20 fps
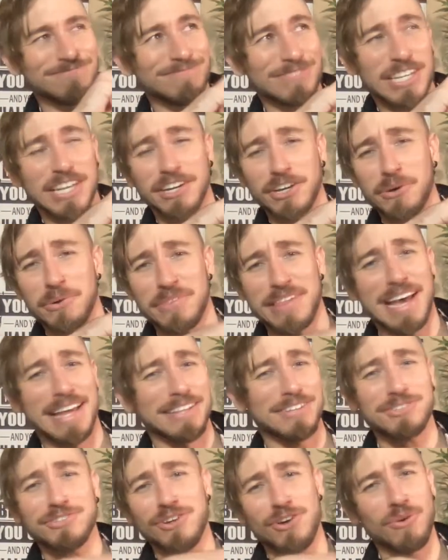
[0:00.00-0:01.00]
You got to go with
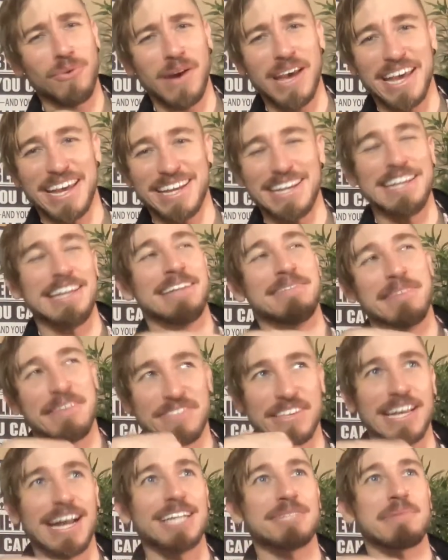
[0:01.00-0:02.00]
that. There's no way. And
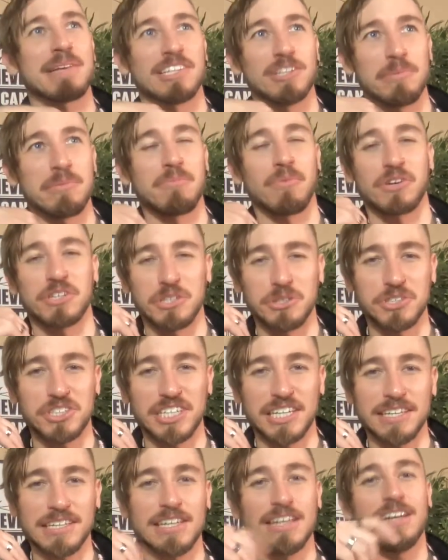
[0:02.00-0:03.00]
if the guy's being a little bit more
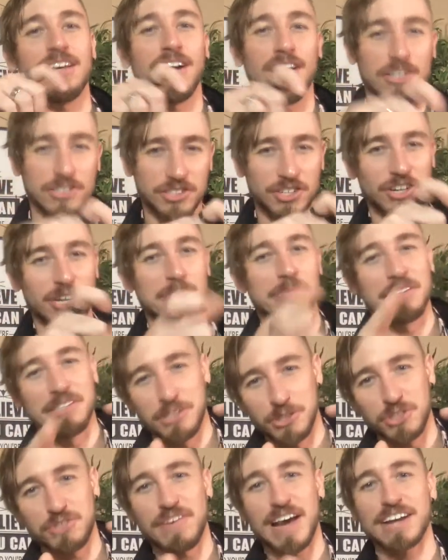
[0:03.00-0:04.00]
douchey, I'll turn up the
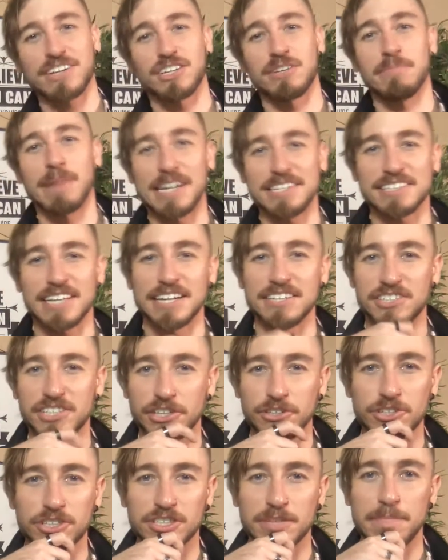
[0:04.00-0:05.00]
douche factor on my side
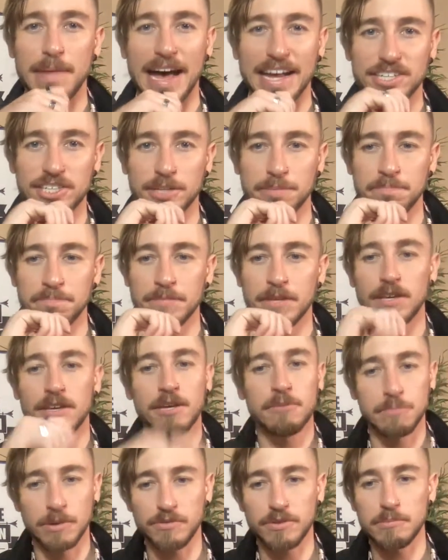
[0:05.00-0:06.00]
too, just to match him.
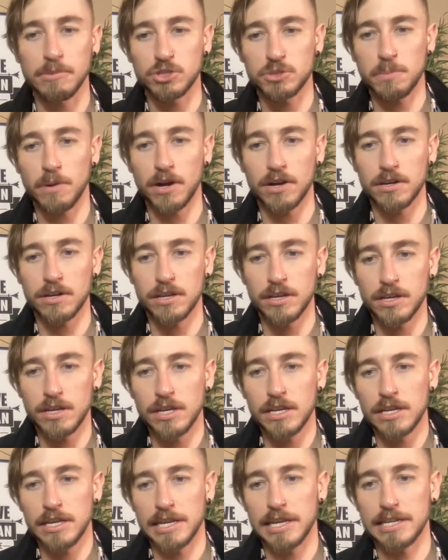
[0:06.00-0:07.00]
But for the most part,
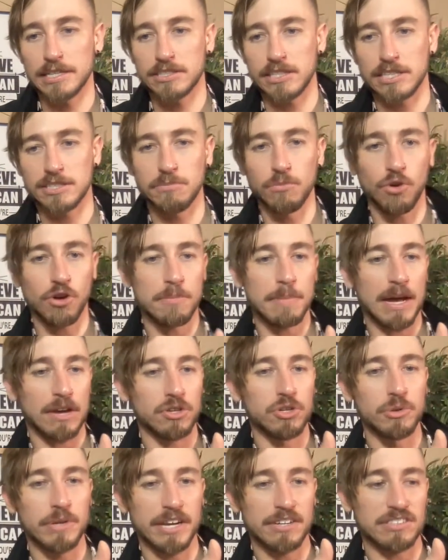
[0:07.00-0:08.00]
it's more
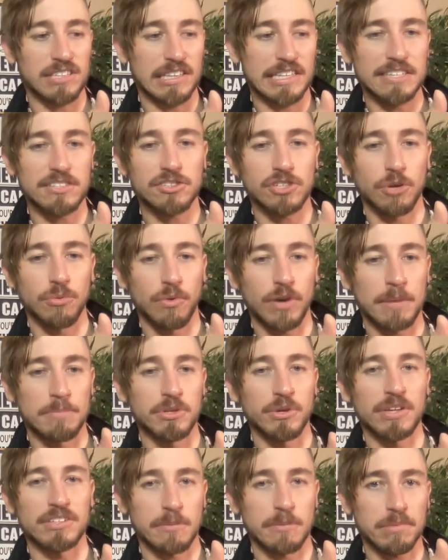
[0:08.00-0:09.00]
about who cares the least. So what I'm
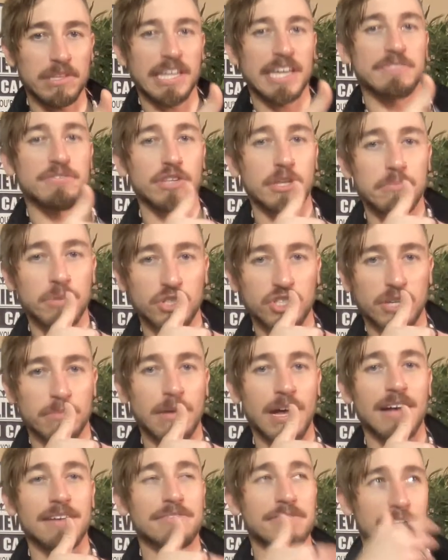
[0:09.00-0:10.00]
doing is I'm playfully pushing
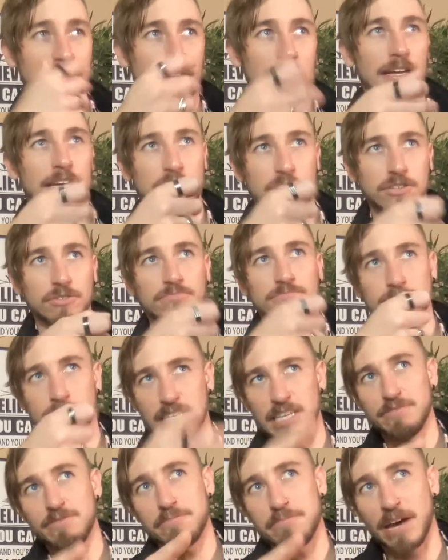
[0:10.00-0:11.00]
him off. And an
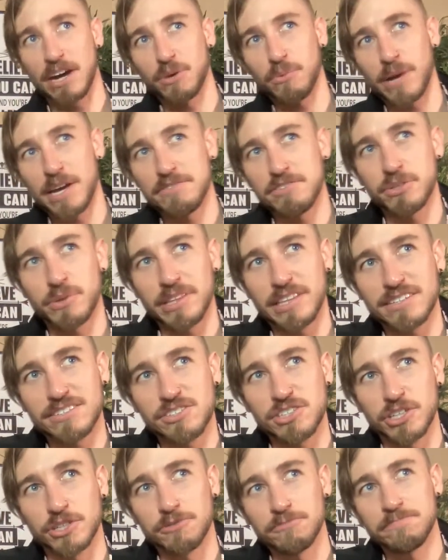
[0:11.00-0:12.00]
even better way of doing
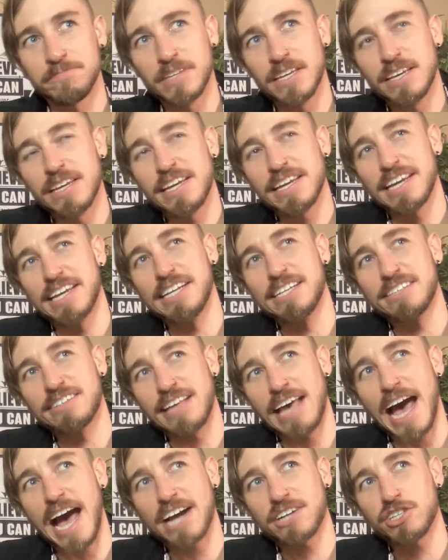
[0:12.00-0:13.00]
this too
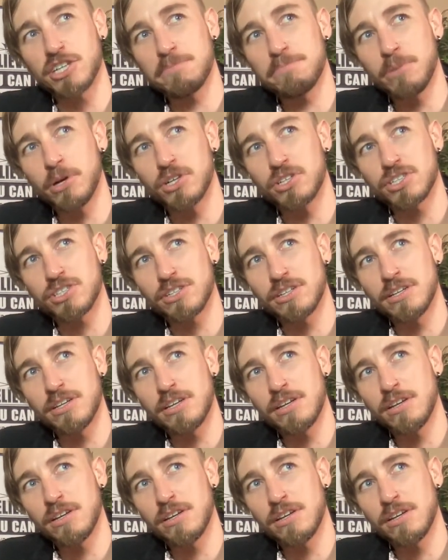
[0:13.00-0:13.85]
is actually push